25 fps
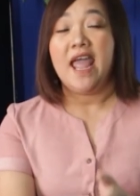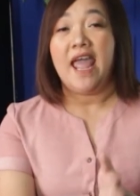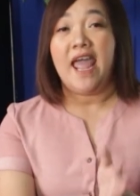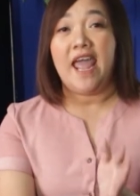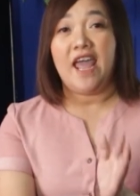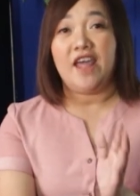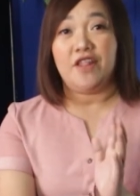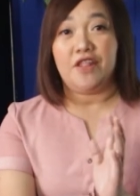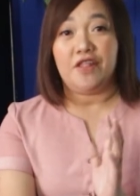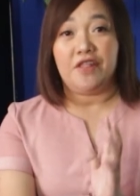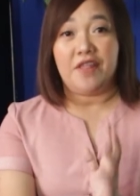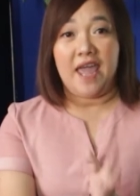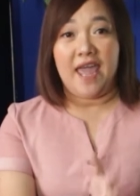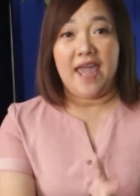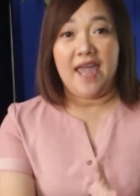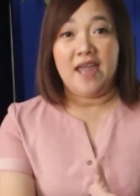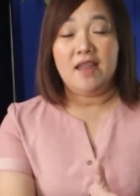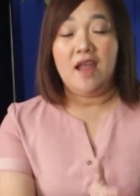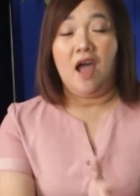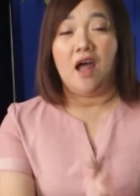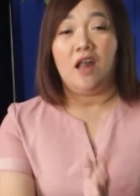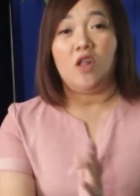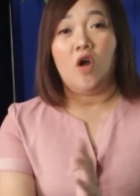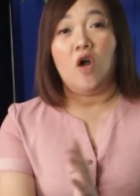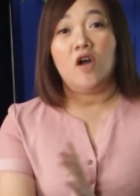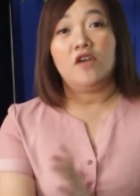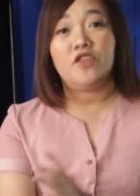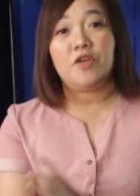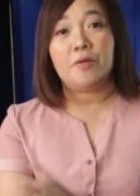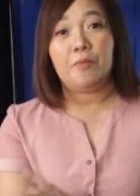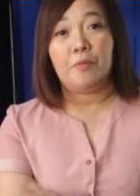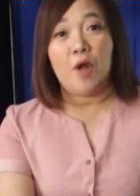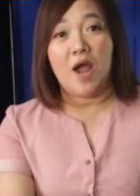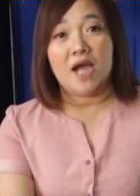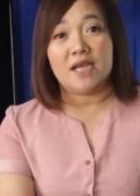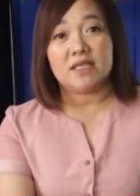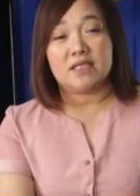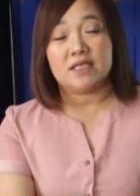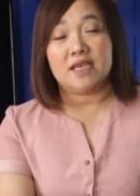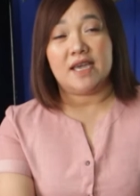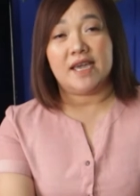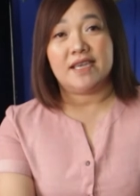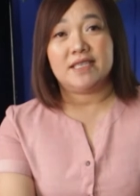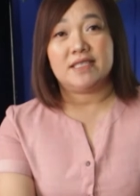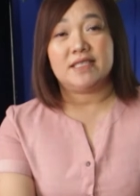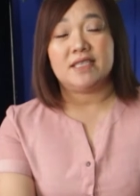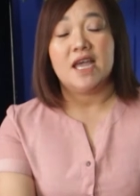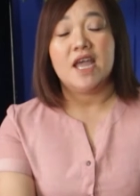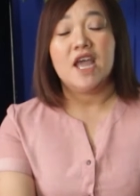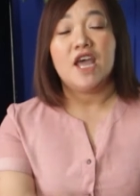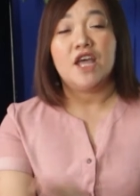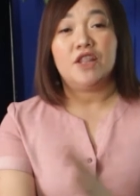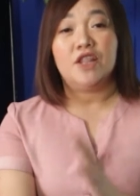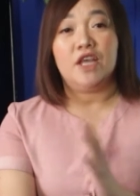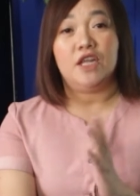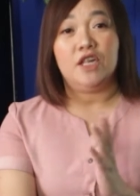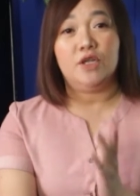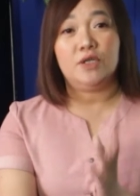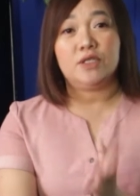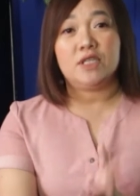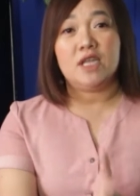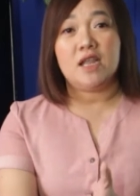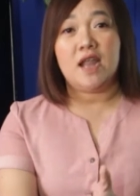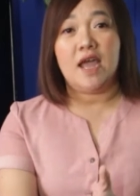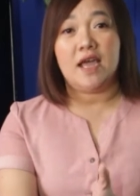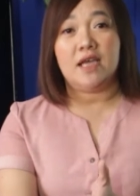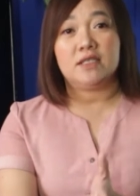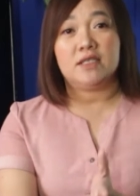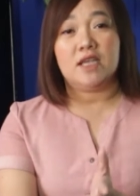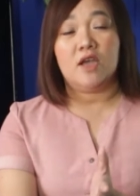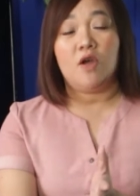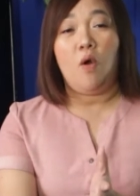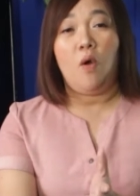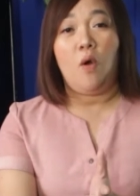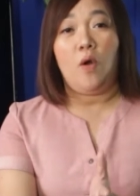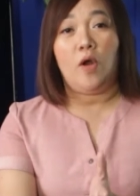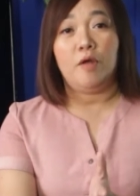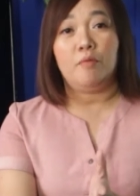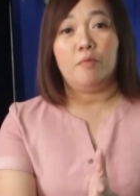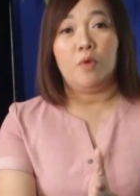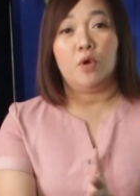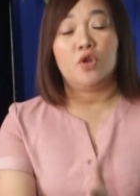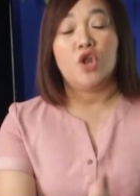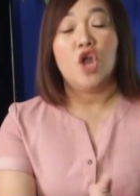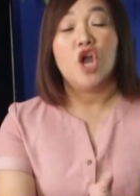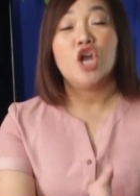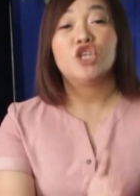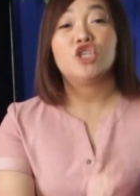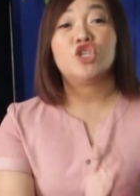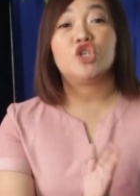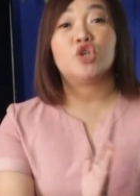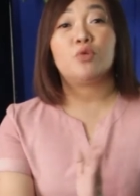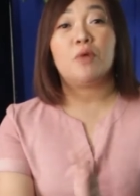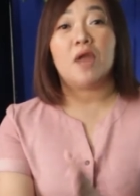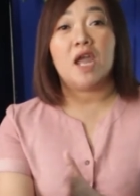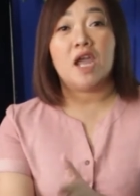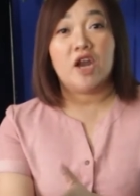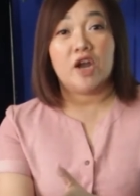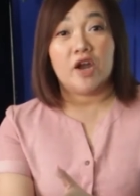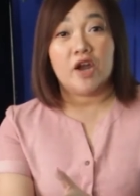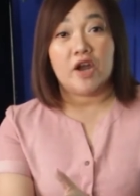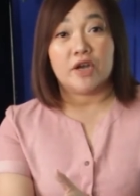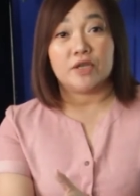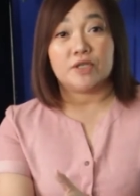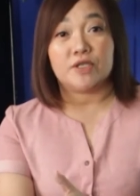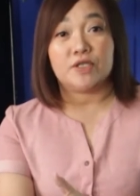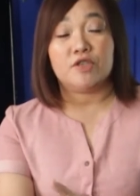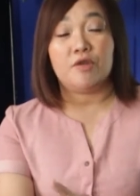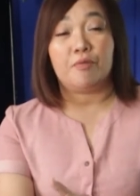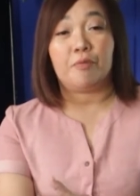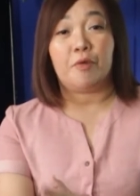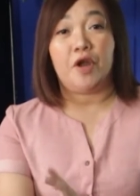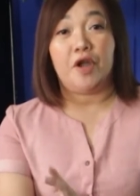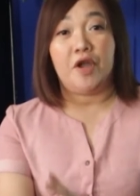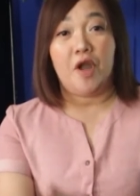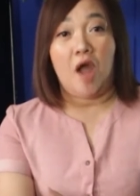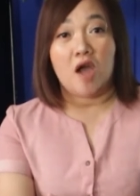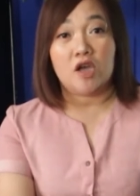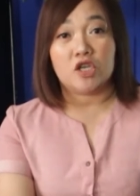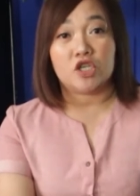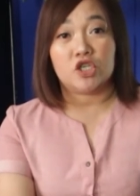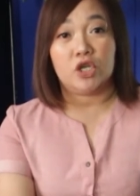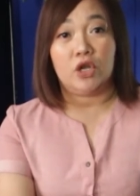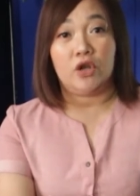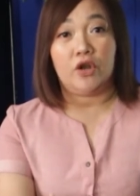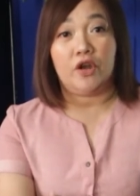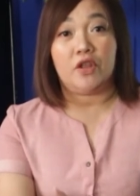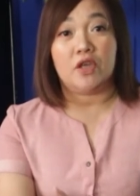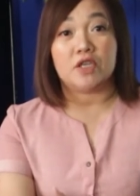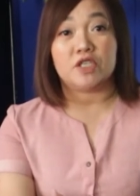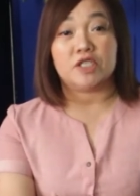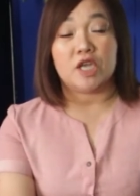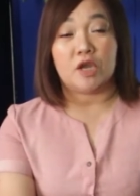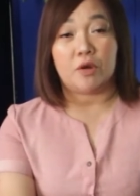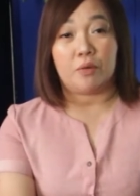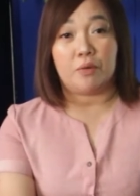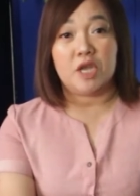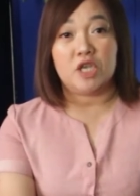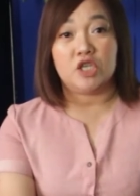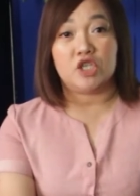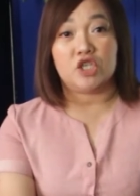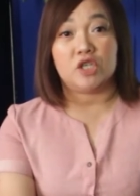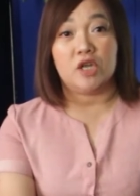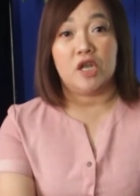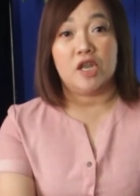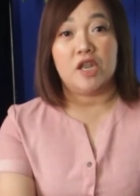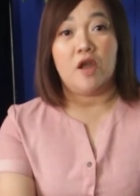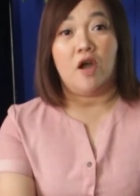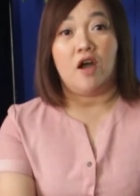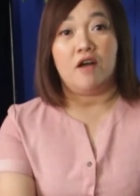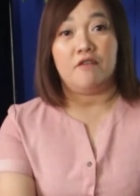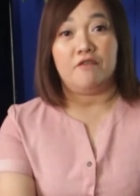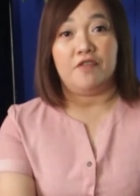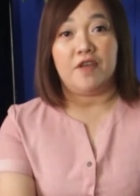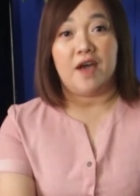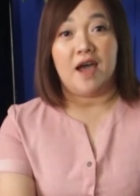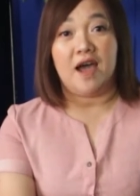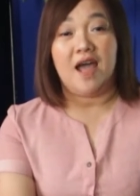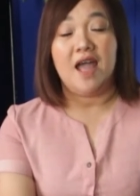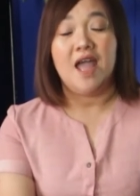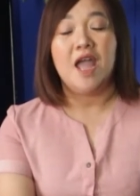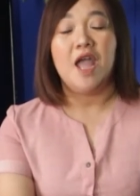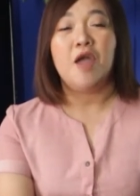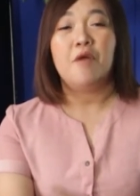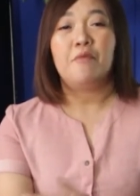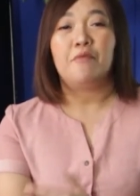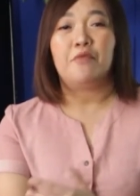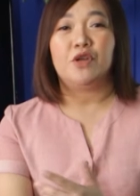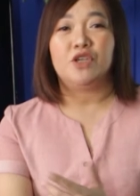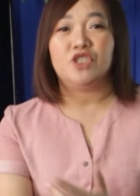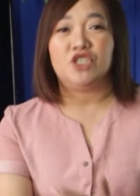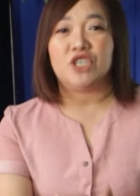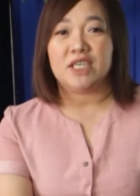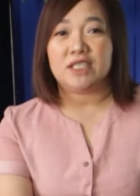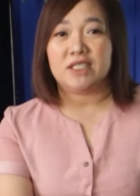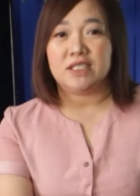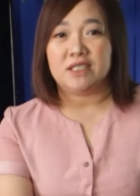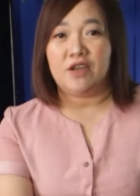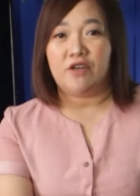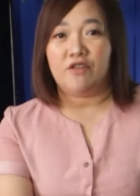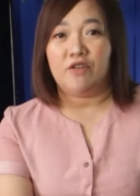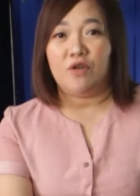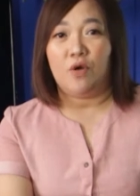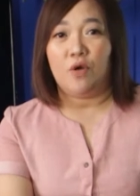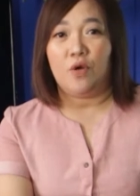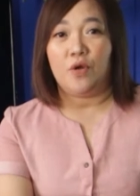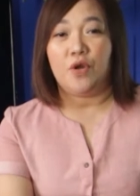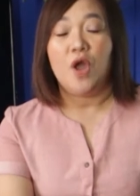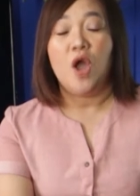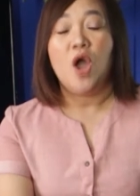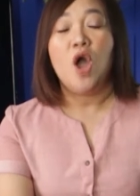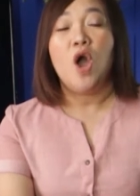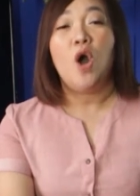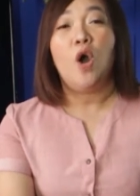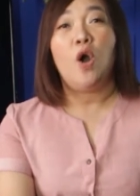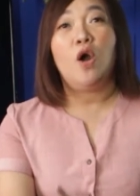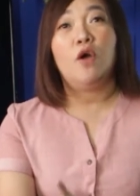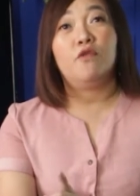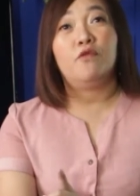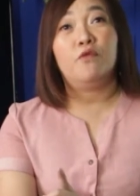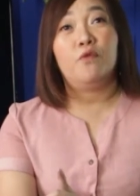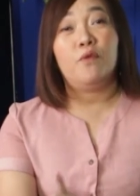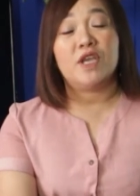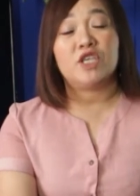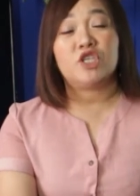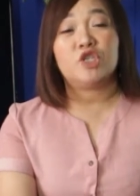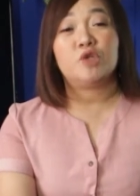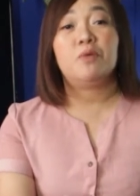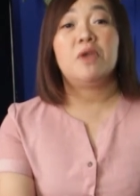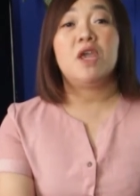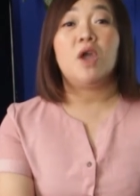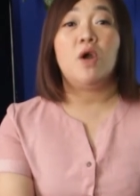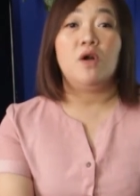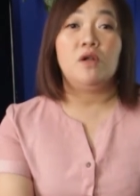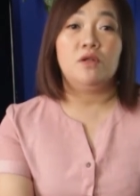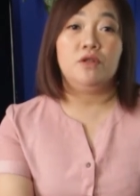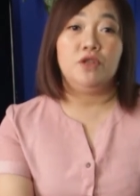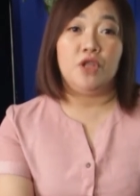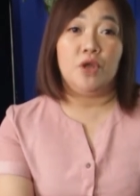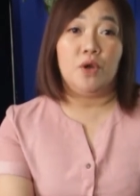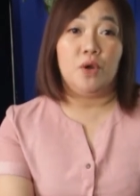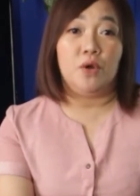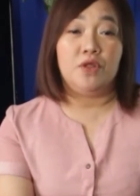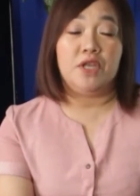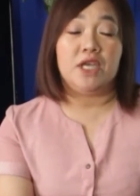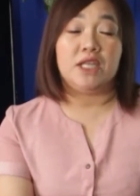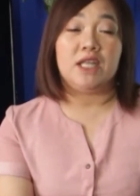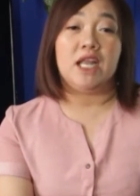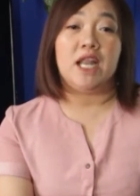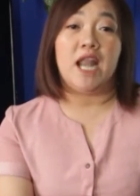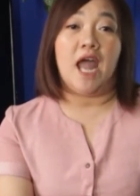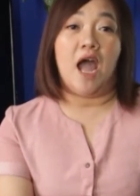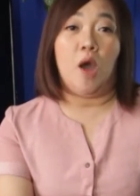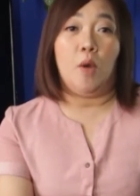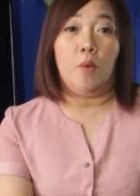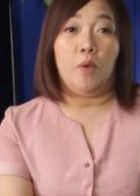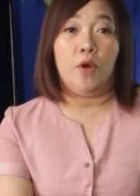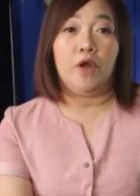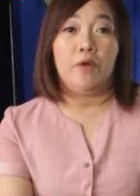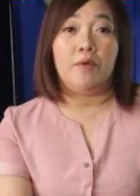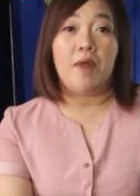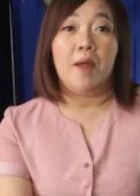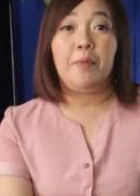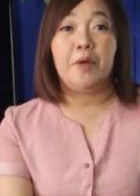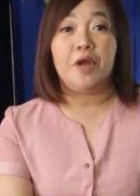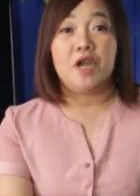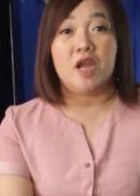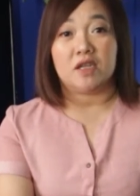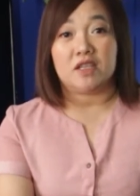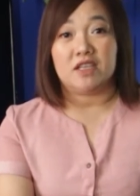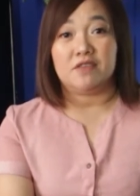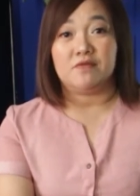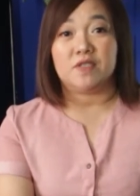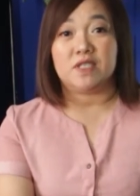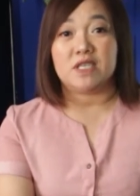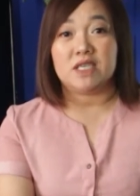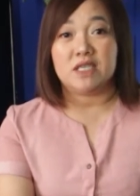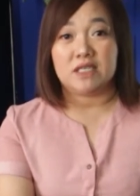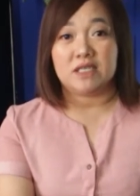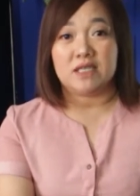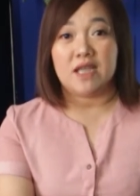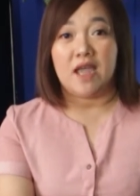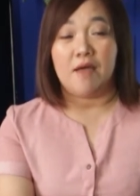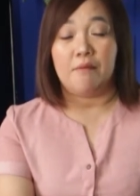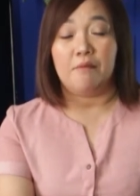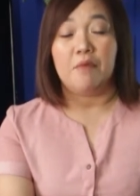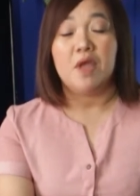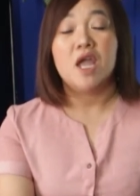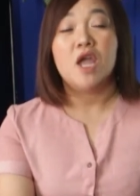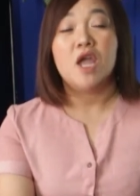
And then, along the process, the luteinizing hormone triggers the production or the secretion of the progesterone, of which we all know that in our reproductive system,